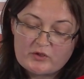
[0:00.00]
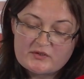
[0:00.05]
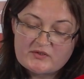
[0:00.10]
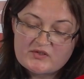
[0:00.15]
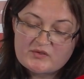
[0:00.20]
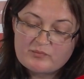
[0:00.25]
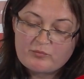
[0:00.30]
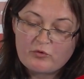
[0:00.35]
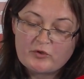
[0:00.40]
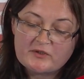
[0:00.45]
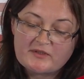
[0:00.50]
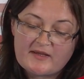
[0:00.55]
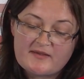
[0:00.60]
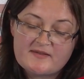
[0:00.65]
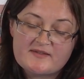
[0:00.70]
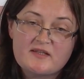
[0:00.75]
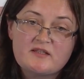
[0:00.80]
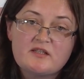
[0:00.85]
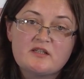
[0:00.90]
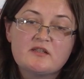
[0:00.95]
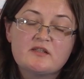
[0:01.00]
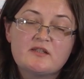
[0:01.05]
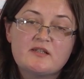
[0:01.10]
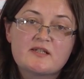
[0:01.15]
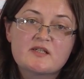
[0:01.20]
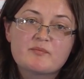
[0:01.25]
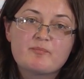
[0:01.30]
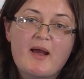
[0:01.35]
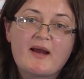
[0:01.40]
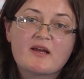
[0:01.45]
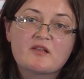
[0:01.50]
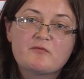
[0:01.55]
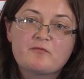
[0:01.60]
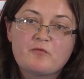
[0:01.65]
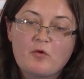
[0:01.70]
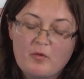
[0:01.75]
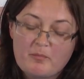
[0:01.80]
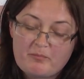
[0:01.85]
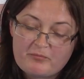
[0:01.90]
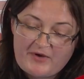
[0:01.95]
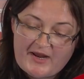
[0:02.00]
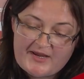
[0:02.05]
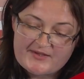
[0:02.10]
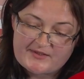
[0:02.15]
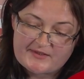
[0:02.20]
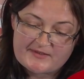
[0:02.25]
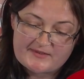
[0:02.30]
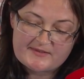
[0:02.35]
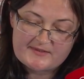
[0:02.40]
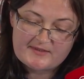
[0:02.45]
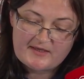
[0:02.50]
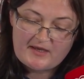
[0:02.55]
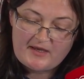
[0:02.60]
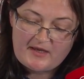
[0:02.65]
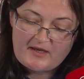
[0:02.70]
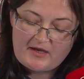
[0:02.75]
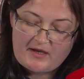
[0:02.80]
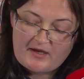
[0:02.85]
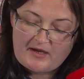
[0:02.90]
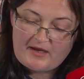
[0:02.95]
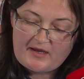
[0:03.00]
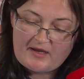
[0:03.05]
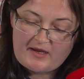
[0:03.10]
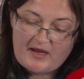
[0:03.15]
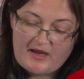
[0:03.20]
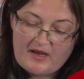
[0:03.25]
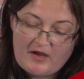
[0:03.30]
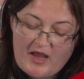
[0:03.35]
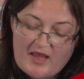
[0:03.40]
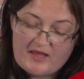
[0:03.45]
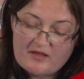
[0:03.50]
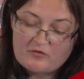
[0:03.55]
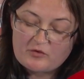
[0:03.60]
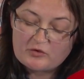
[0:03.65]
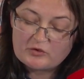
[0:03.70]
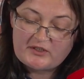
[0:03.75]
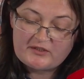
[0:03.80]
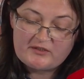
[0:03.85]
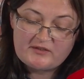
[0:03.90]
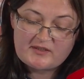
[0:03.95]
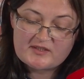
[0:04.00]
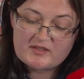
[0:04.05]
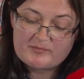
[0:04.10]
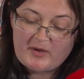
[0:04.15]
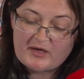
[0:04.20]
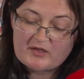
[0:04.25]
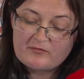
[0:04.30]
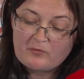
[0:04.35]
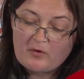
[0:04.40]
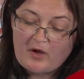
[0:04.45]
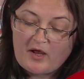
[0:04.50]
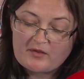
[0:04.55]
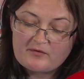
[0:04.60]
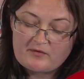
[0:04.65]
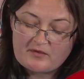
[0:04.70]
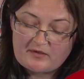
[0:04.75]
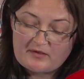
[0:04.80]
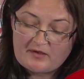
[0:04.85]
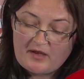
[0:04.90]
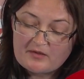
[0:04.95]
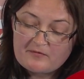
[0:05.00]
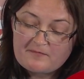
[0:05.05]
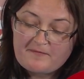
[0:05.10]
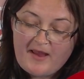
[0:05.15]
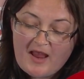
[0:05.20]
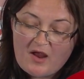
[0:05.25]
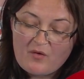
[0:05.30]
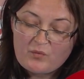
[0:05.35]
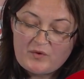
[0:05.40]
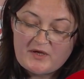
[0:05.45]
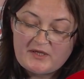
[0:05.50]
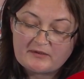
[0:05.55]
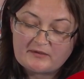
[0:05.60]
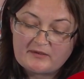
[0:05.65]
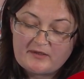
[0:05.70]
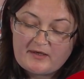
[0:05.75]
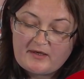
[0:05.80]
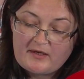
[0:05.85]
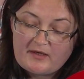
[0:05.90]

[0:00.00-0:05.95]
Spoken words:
sport is sport, and they didn't expect for presence, or didn't expect for unfair win.